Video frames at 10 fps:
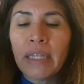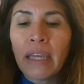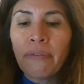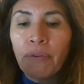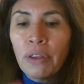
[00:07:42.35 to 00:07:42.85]

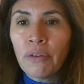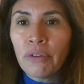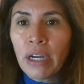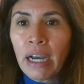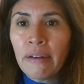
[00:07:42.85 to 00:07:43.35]
if we
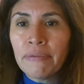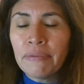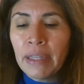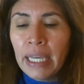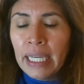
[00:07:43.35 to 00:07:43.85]
don't have
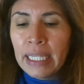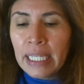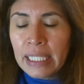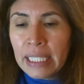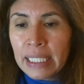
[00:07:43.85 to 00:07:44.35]

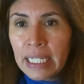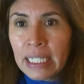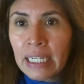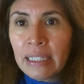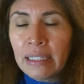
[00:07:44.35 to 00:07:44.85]
this
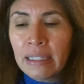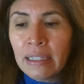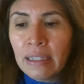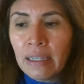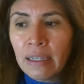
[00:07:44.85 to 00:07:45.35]
internal
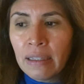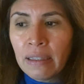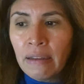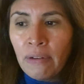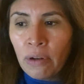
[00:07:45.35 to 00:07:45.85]

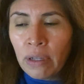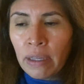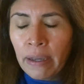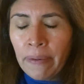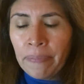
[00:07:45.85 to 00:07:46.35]

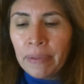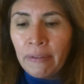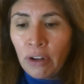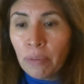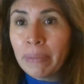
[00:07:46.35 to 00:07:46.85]

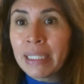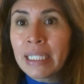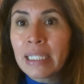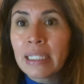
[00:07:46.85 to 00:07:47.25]
development,